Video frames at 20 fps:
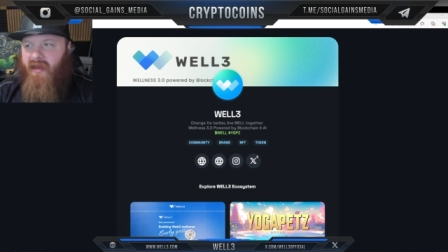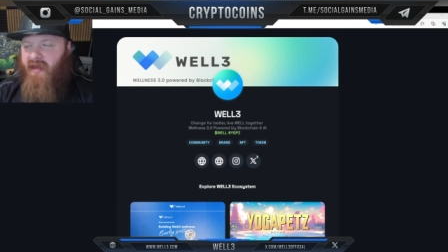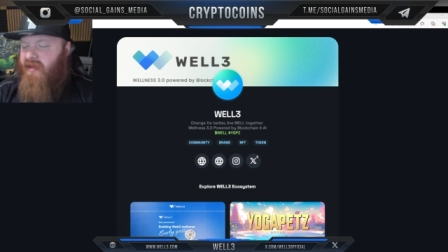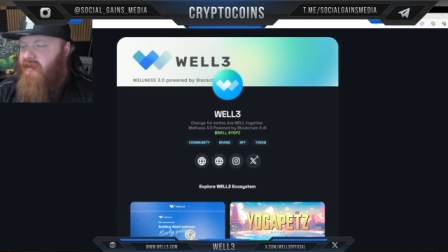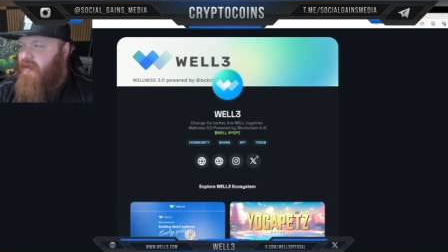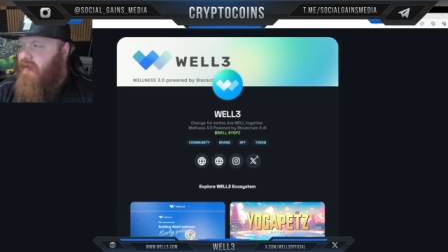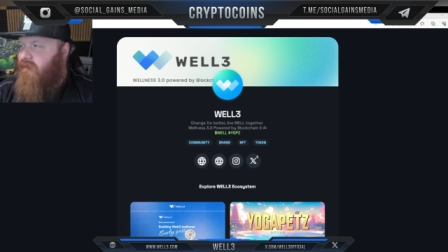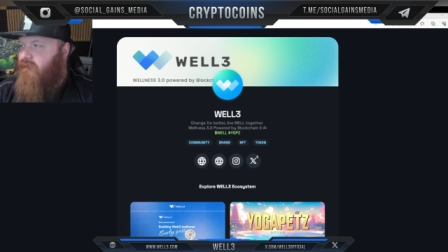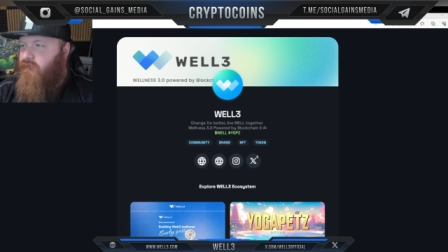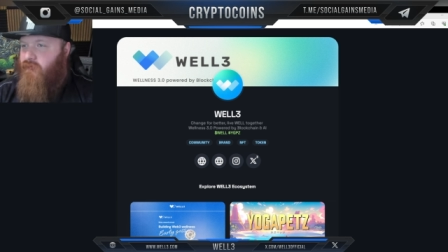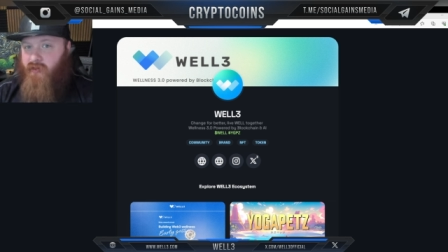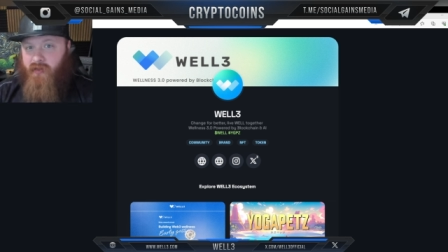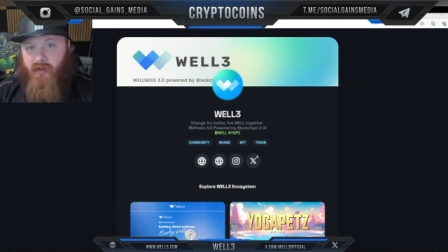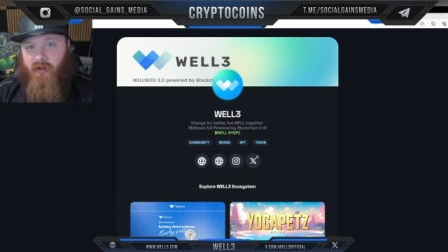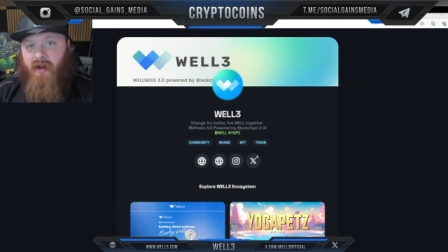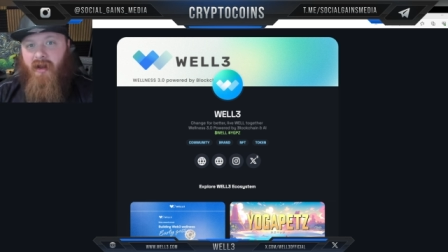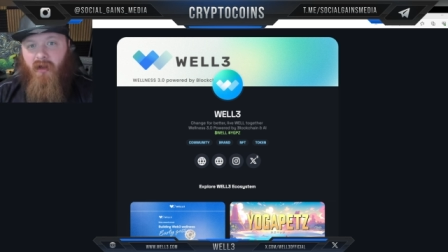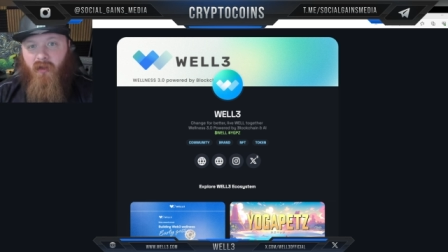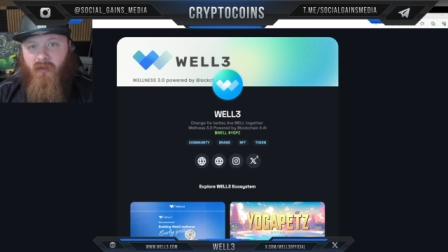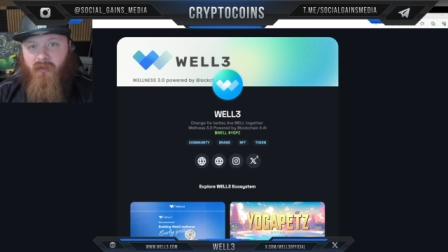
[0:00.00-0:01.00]
in for
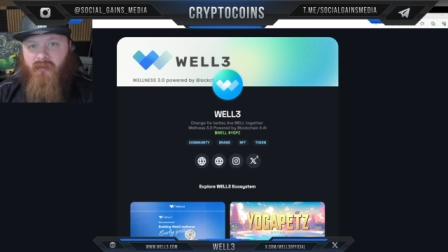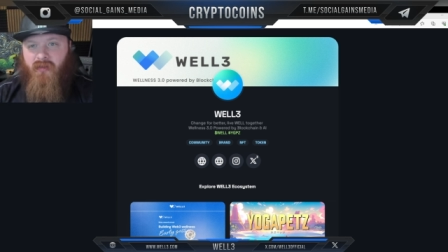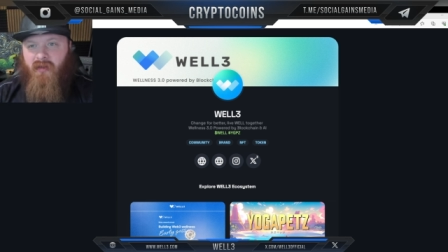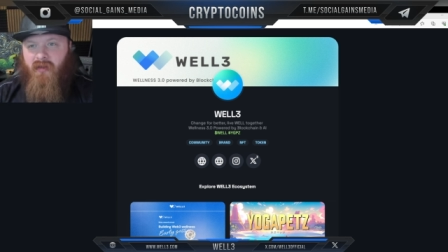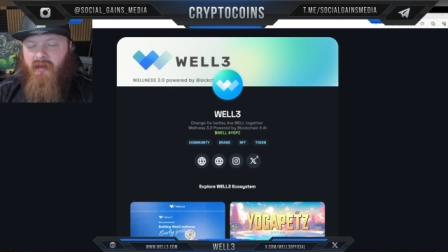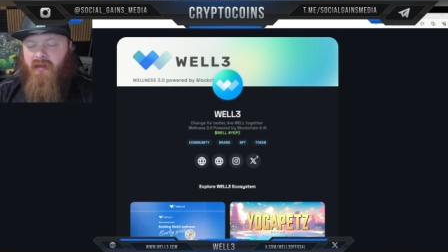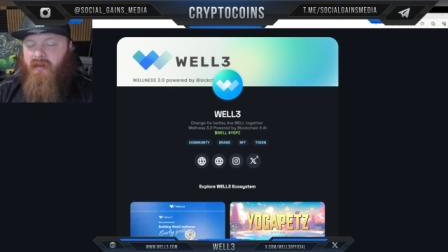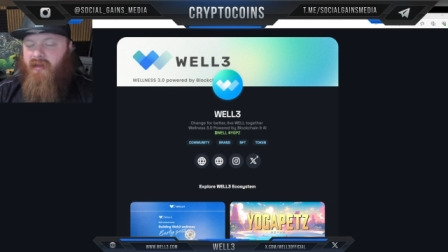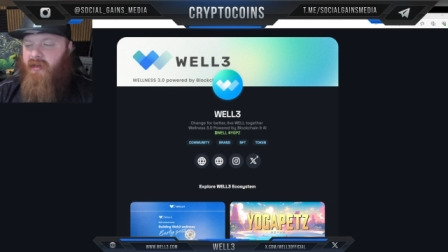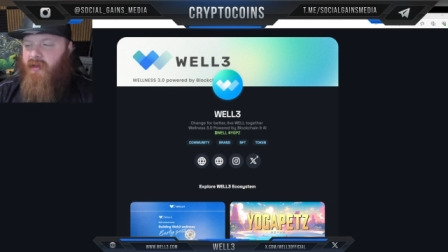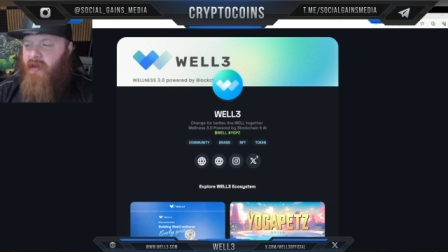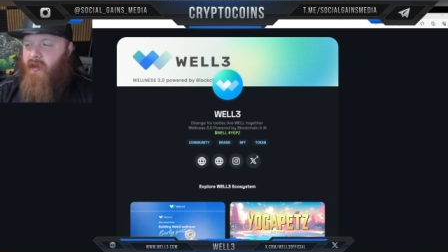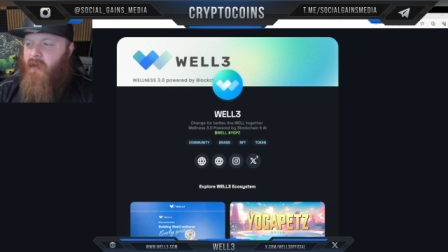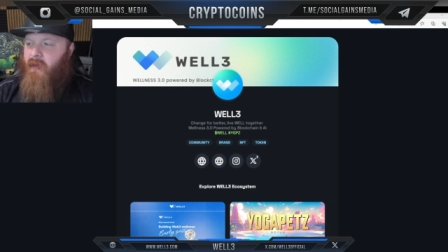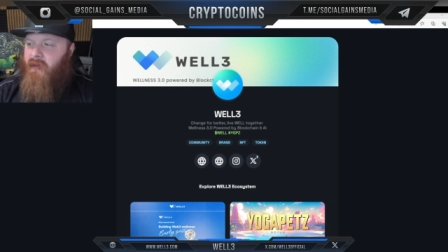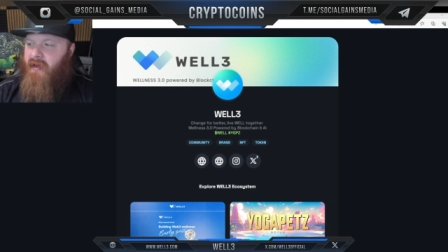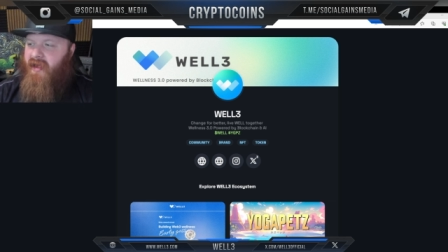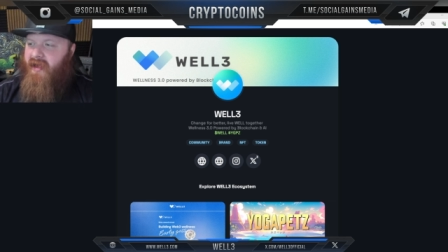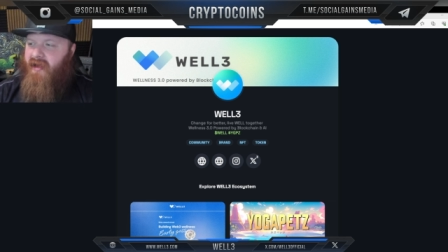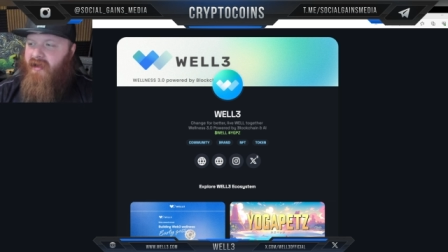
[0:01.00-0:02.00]
your health you
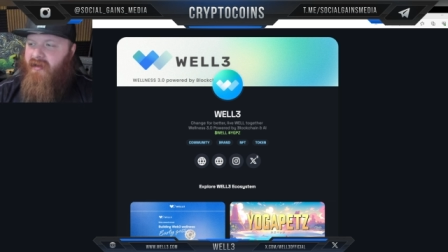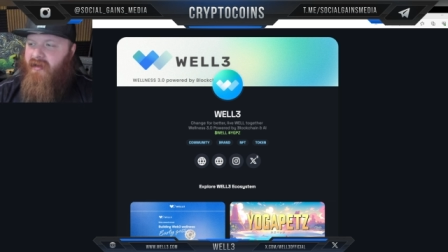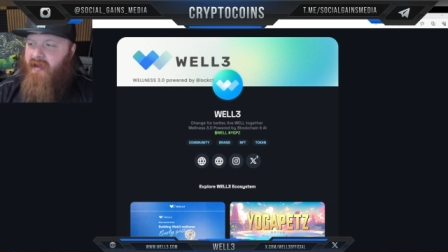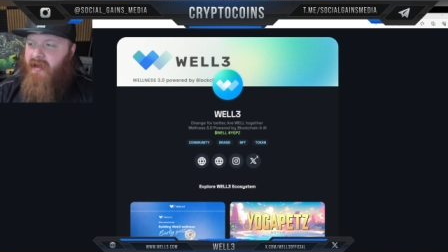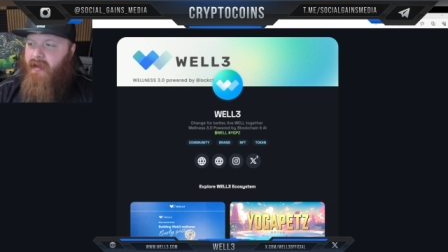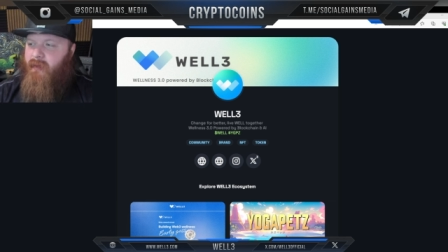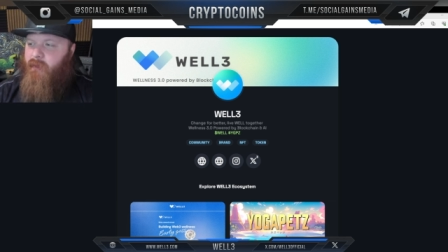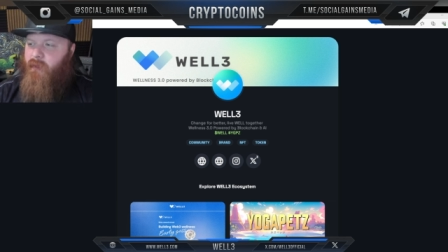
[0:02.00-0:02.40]
know and uh,